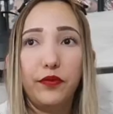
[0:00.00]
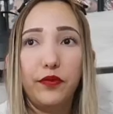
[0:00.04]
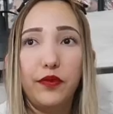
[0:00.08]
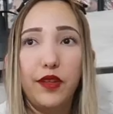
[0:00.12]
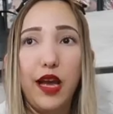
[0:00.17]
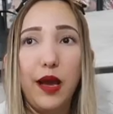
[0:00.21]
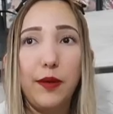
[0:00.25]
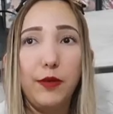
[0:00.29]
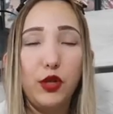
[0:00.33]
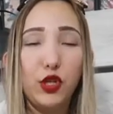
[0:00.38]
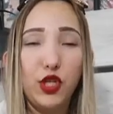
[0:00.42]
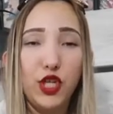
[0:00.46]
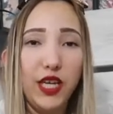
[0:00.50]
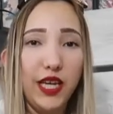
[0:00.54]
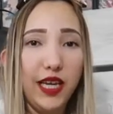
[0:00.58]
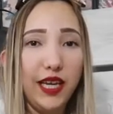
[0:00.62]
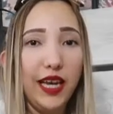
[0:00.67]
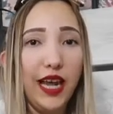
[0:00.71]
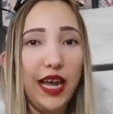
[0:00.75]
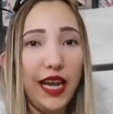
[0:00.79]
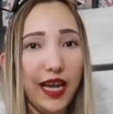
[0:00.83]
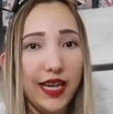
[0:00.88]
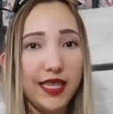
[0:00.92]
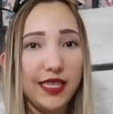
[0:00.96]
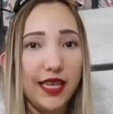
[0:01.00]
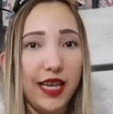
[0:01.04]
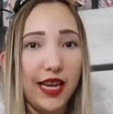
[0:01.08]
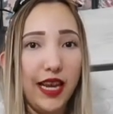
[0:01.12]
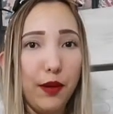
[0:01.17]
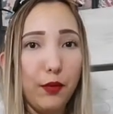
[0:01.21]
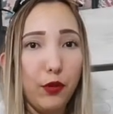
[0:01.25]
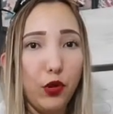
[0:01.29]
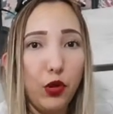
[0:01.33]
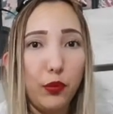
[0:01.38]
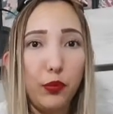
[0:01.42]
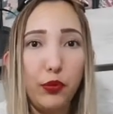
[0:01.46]
I'm usually, like I said,
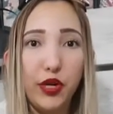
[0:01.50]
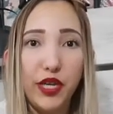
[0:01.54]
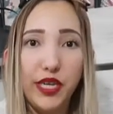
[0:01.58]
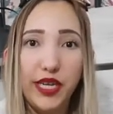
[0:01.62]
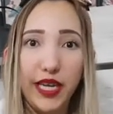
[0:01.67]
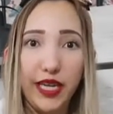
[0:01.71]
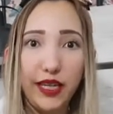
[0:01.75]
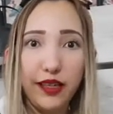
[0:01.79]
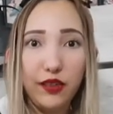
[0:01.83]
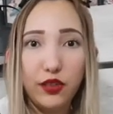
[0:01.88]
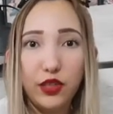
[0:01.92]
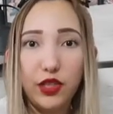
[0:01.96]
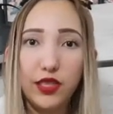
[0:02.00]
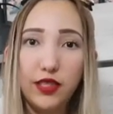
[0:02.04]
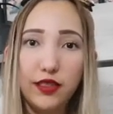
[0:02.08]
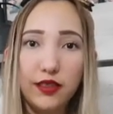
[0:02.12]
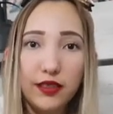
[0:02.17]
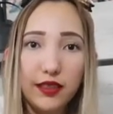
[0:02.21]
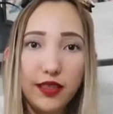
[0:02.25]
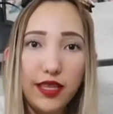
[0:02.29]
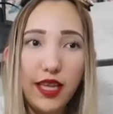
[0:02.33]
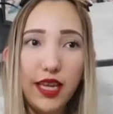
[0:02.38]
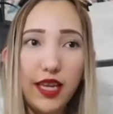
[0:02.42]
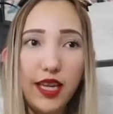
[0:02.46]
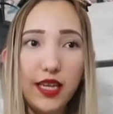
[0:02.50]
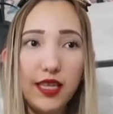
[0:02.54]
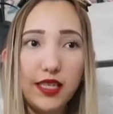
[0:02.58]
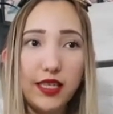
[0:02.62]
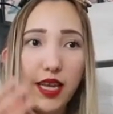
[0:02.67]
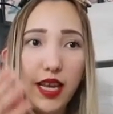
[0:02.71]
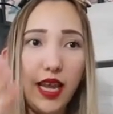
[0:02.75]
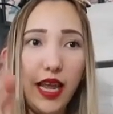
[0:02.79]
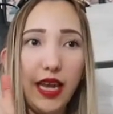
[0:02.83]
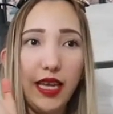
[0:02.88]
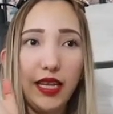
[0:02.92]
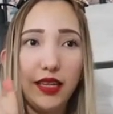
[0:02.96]
able to predict things
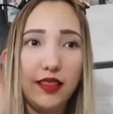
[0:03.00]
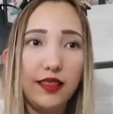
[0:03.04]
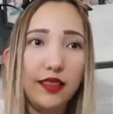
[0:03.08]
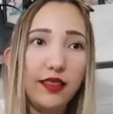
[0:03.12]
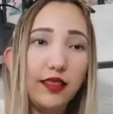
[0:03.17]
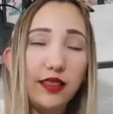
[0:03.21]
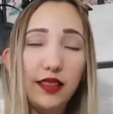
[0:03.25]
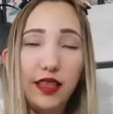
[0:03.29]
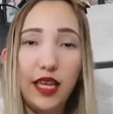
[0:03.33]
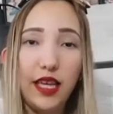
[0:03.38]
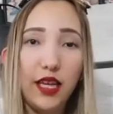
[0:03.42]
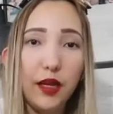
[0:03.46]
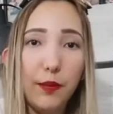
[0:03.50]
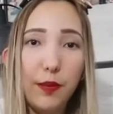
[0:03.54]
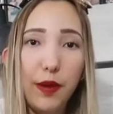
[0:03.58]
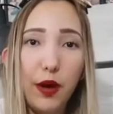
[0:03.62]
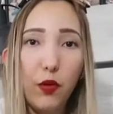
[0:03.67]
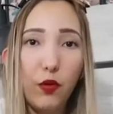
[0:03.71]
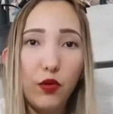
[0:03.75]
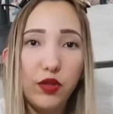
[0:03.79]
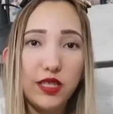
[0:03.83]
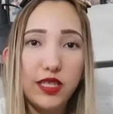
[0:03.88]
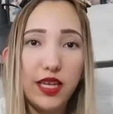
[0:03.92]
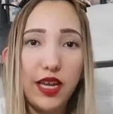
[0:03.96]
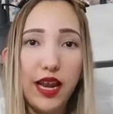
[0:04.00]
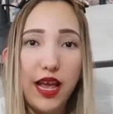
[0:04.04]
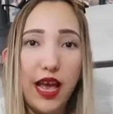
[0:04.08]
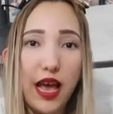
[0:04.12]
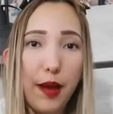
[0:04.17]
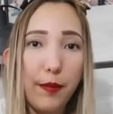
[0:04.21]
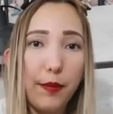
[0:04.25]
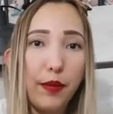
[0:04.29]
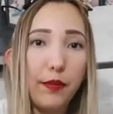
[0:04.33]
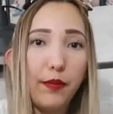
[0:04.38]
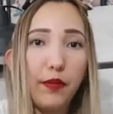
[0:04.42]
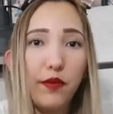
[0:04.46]
and like think about what's gonna
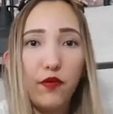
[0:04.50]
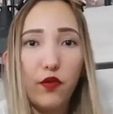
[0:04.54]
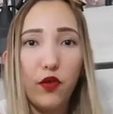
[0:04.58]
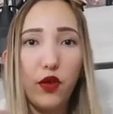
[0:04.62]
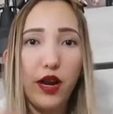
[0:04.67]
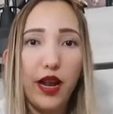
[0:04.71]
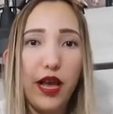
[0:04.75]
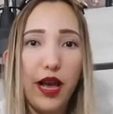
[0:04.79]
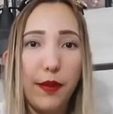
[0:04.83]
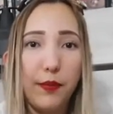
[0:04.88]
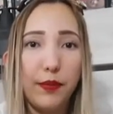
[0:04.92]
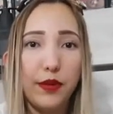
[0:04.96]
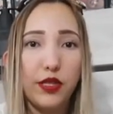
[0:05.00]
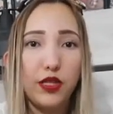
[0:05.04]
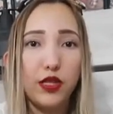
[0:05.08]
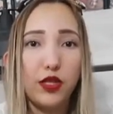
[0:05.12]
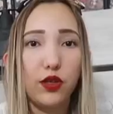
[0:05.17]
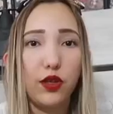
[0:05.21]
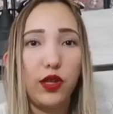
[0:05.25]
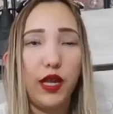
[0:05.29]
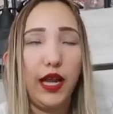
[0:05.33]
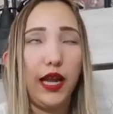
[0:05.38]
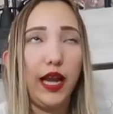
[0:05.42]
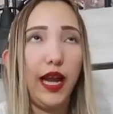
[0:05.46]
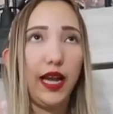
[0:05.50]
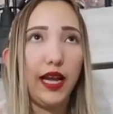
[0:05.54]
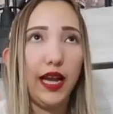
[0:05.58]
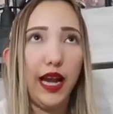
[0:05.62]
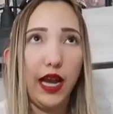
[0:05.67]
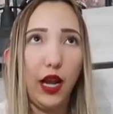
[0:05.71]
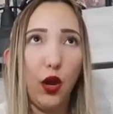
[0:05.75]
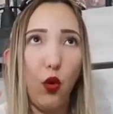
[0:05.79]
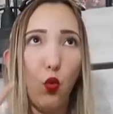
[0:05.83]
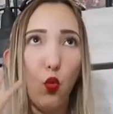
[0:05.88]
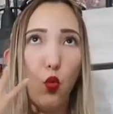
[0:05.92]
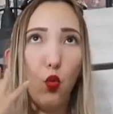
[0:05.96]
happen before it happens, so like I
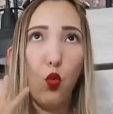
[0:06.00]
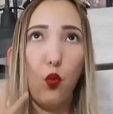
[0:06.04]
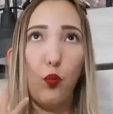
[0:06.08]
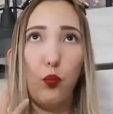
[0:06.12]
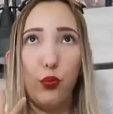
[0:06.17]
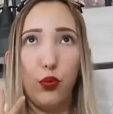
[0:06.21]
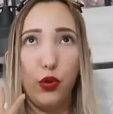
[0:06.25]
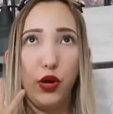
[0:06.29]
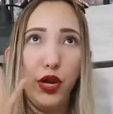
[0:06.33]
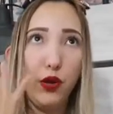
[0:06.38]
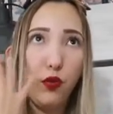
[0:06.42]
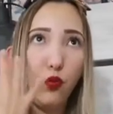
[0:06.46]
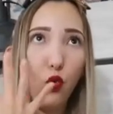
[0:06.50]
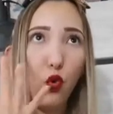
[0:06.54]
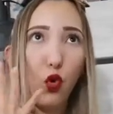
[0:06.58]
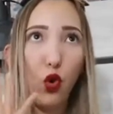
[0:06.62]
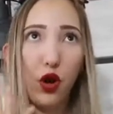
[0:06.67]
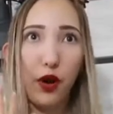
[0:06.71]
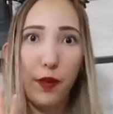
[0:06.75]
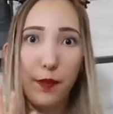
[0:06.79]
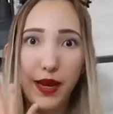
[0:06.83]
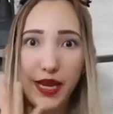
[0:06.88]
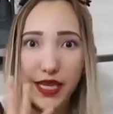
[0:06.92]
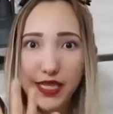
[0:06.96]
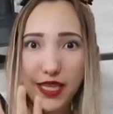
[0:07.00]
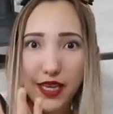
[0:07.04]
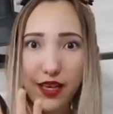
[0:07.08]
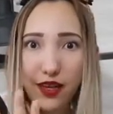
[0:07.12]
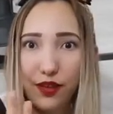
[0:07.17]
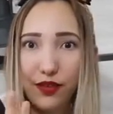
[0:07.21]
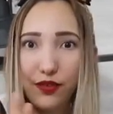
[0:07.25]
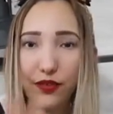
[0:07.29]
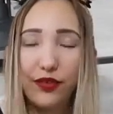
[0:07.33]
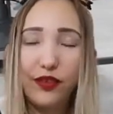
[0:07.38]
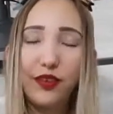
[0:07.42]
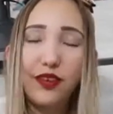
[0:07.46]
kind of pre-warn
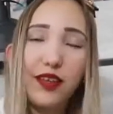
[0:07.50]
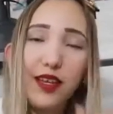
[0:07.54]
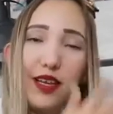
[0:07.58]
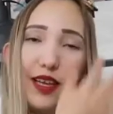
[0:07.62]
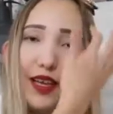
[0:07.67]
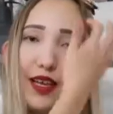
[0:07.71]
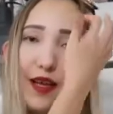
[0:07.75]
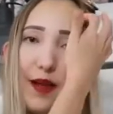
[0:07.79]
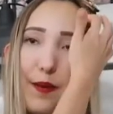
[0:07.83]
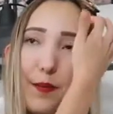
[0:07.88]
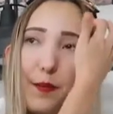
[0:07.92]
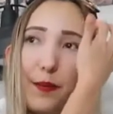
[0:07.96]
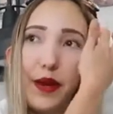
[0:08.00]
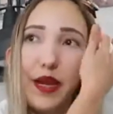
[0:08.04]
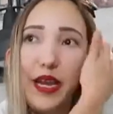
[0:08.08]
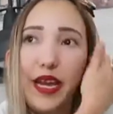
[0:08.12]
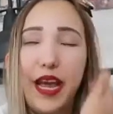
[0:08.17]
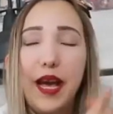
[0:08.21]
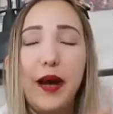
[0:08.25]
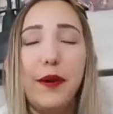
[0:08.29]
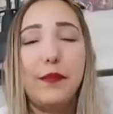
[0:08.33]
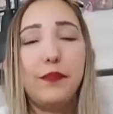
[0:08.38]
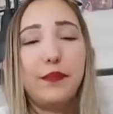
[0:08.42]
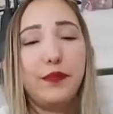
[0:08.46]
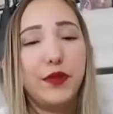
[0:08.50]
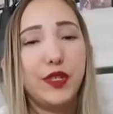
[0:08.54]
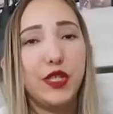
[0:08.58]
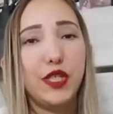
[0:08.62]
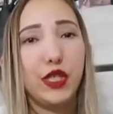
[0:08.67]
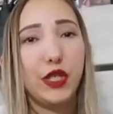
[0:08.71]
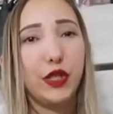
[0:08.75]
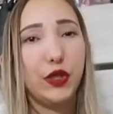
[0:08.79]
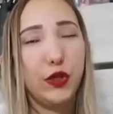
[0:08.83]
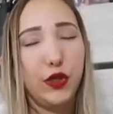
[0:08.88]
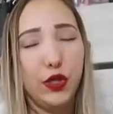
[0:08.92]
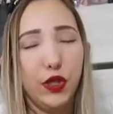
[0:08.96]
myself. But yeah, so
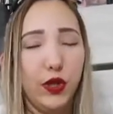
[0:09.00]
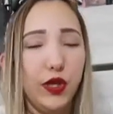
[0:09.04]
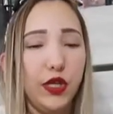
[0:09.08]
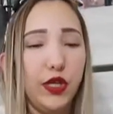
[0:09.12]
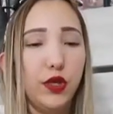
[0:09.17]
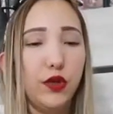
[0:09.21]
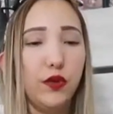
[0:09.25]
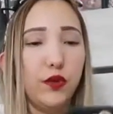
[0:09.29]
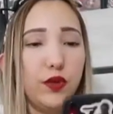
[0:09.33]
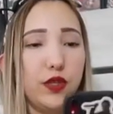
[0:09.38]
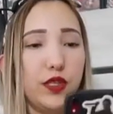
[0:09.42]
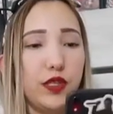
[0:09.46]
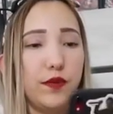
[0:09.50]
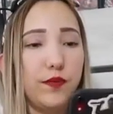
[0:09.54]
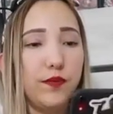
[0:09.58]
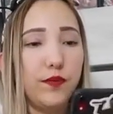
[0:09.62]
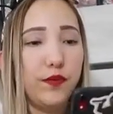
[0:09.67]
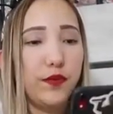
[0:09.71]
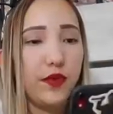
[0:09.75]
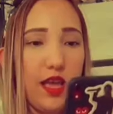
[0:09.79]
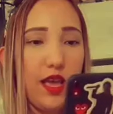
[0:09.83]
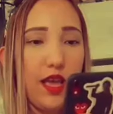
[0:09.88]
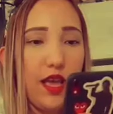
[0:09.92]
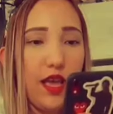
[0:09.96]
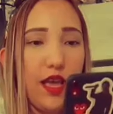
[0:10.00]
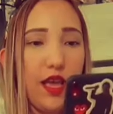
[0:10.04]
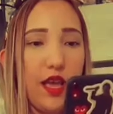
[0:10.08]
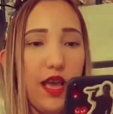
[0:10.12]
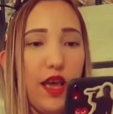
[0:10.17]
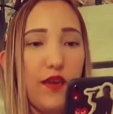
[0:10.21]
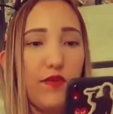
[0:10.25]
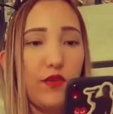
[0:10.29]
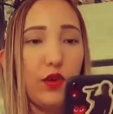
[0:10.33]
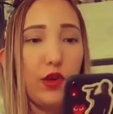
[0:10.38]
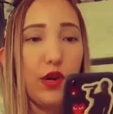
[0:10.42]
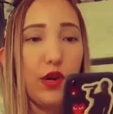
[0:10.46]
no, I don't.
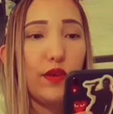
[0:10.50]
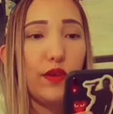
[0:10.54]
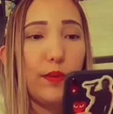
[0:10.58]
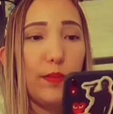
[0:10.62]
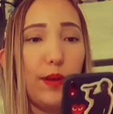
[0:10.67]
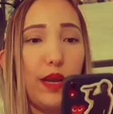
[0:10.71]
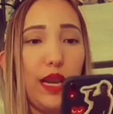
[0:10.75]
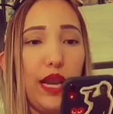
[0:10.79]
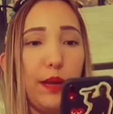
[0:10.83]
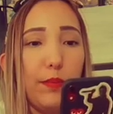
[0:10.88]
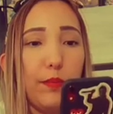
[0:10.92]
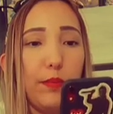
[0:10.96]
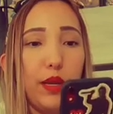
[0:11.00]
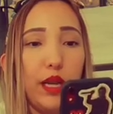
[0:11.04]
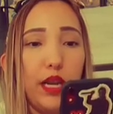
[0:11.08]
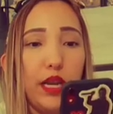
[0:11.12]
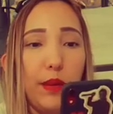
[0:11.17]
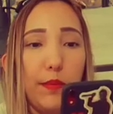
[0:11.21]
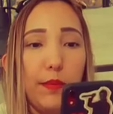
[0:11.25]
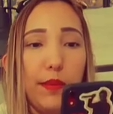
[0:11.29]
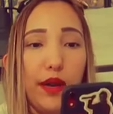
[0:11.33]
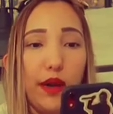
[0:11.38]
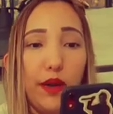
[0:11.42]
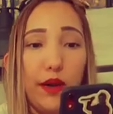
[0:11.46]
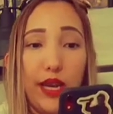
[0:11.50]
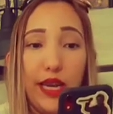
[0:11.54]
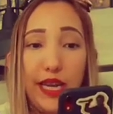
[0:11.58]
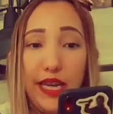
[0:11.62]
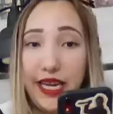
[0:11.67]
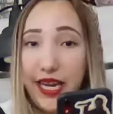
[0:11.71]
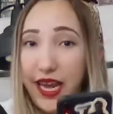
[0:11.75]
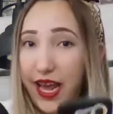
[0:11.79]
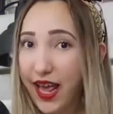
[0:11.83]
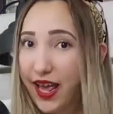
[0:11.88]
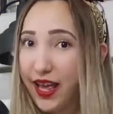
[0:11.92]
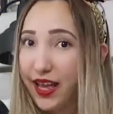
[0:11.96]
Have you played Bloody Mary?
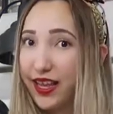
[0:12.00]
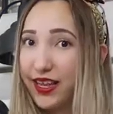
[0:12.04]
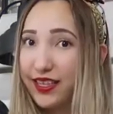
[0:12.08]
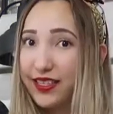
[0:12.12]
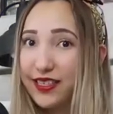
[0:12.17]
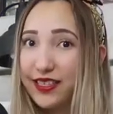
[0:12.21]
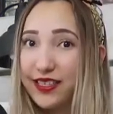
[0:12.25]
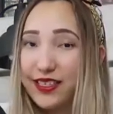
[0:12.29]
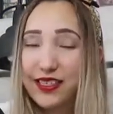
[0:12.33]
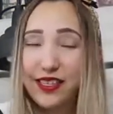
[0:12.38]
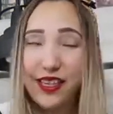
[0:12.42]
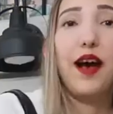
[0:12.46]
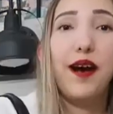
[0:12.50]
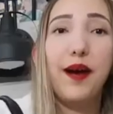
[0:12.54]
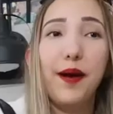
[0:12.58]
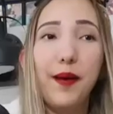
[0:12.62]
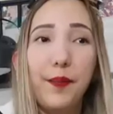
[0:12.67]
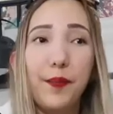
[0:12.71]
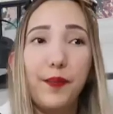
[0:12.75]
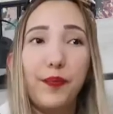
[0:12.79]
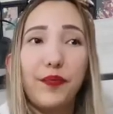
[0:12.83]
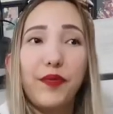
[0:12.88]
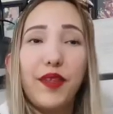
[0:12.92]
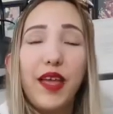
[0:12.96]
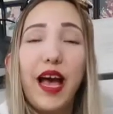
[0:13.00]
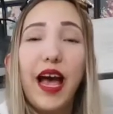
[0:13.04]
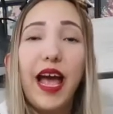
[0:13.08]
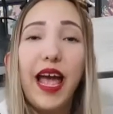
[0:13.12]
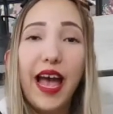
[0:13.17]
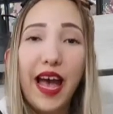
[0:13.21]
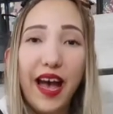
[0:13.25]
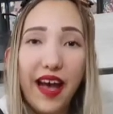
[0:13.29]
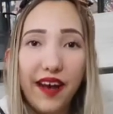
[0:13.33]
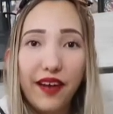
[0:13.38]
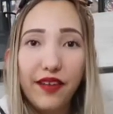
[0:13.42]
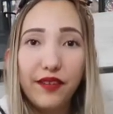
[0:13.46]
Yes, I
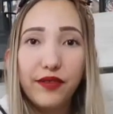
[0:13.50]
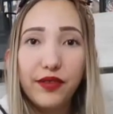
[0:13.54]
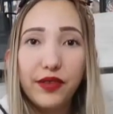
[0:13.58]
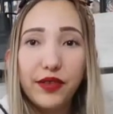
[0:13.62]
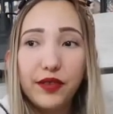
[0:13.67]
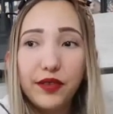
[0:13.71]
have.